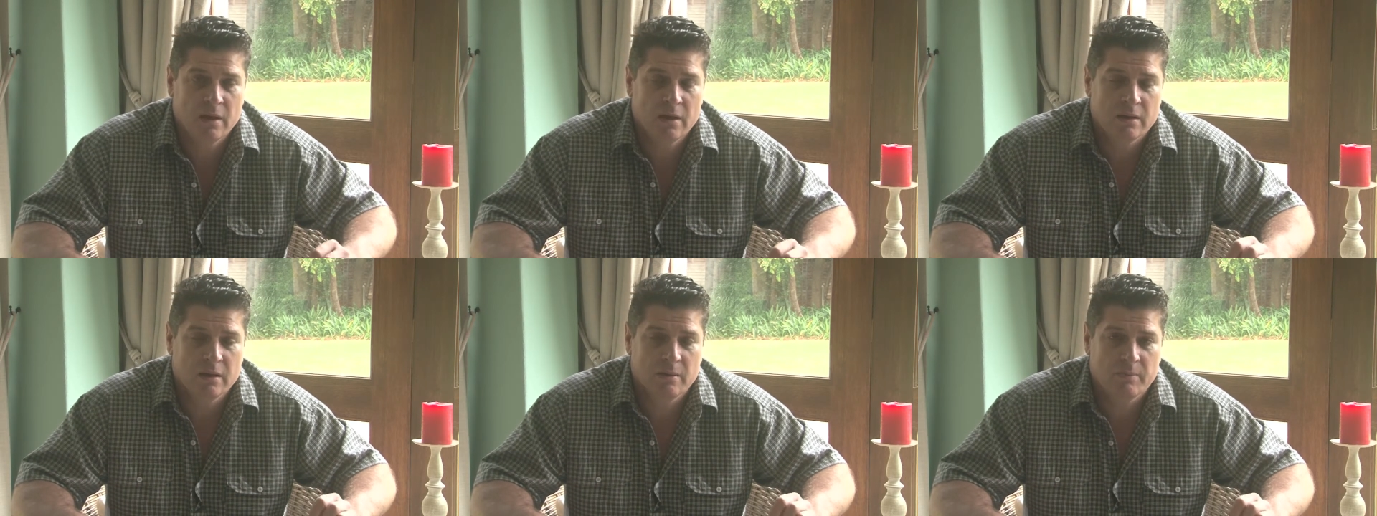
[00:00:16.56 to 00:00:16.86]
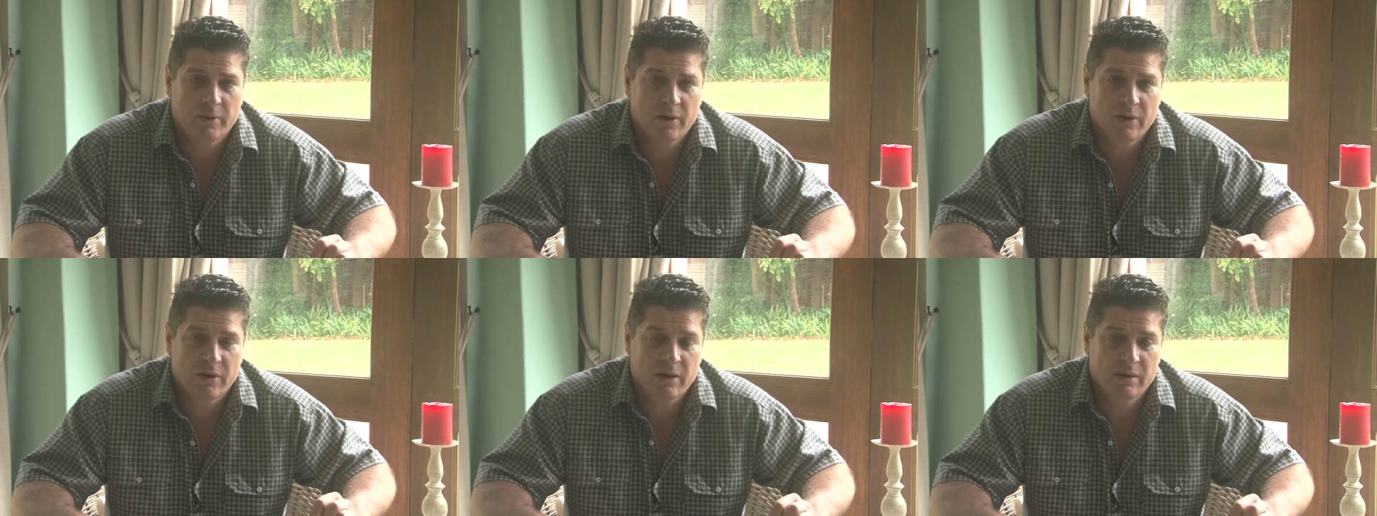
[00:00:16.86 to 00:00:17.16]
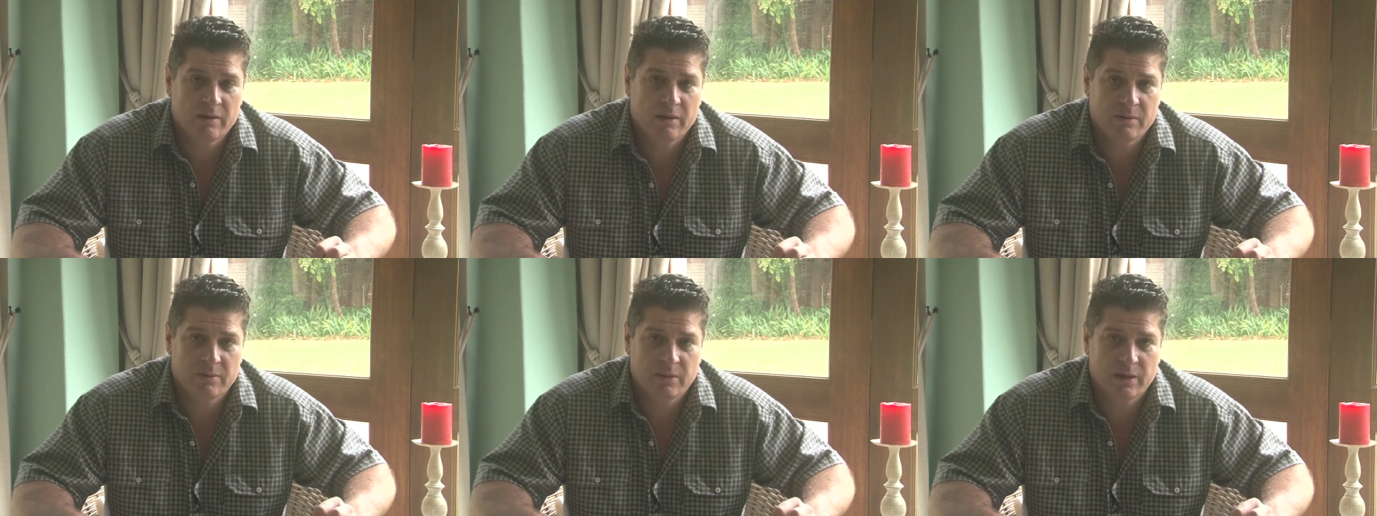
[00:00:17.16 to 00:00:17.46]
The program
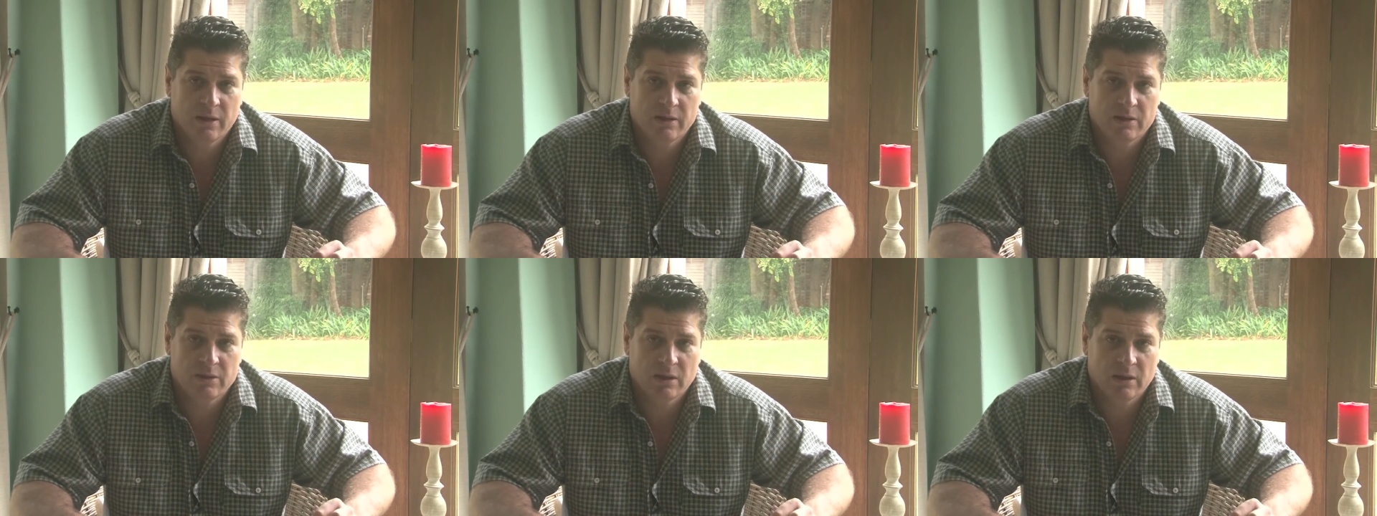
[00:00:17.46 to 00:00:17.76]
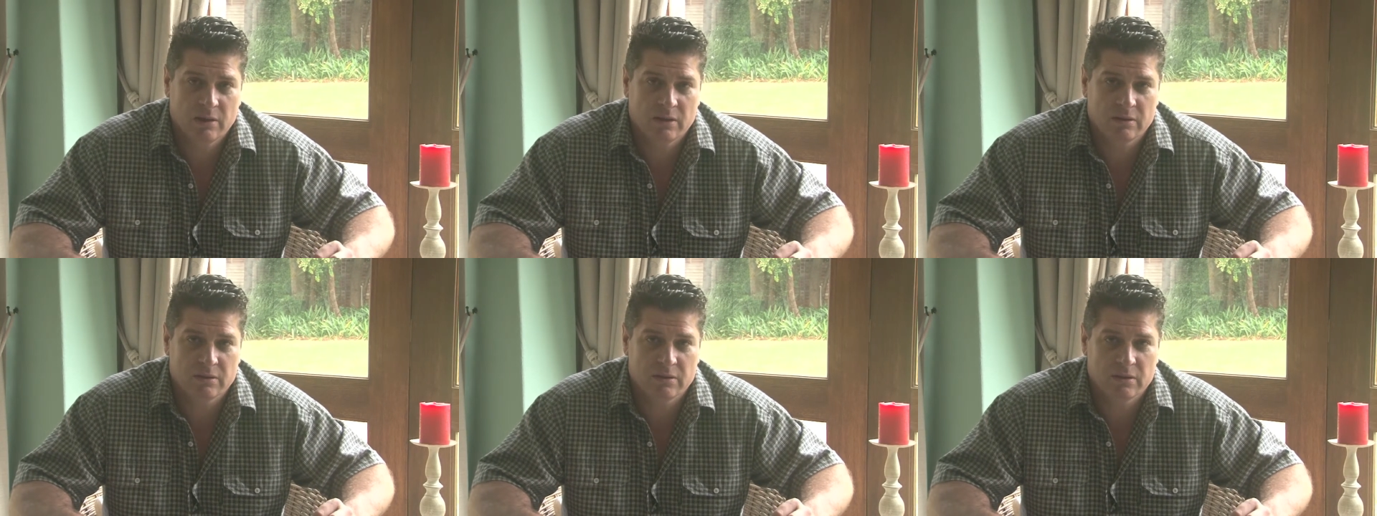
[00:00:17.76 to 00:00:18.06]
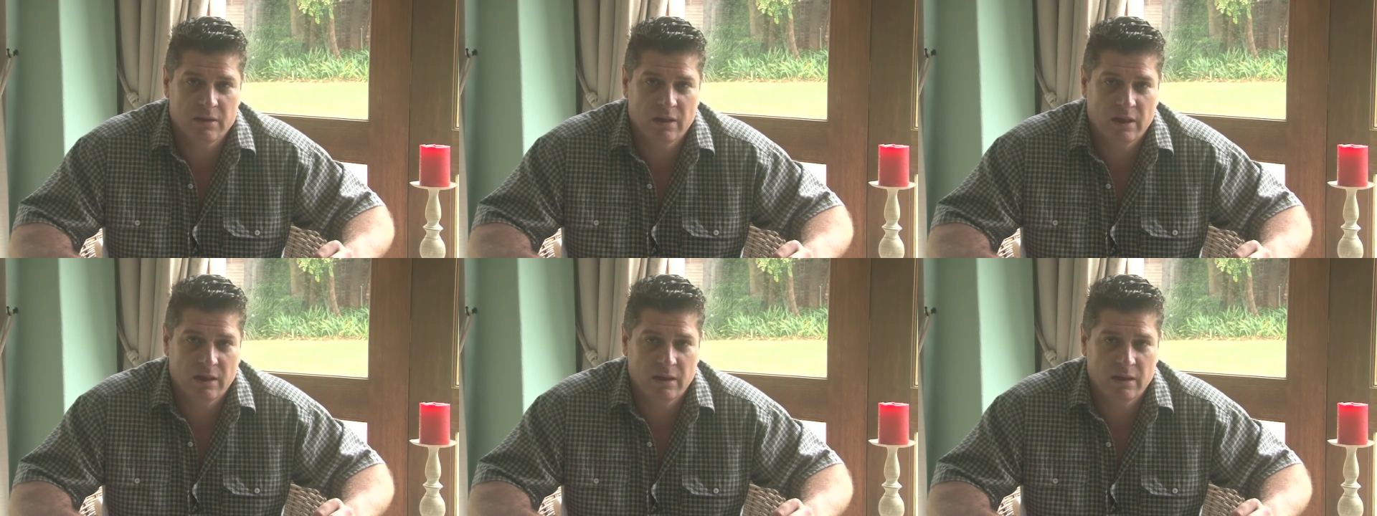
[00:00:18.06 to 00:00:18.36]
that we're going to handle
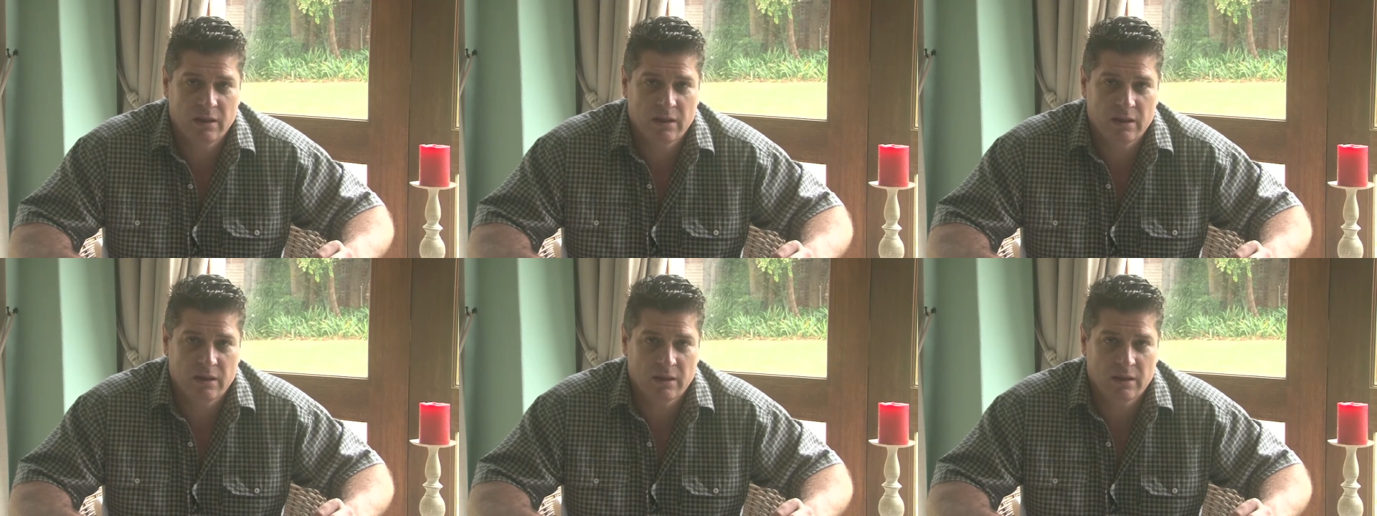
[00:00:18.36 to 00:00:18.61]
today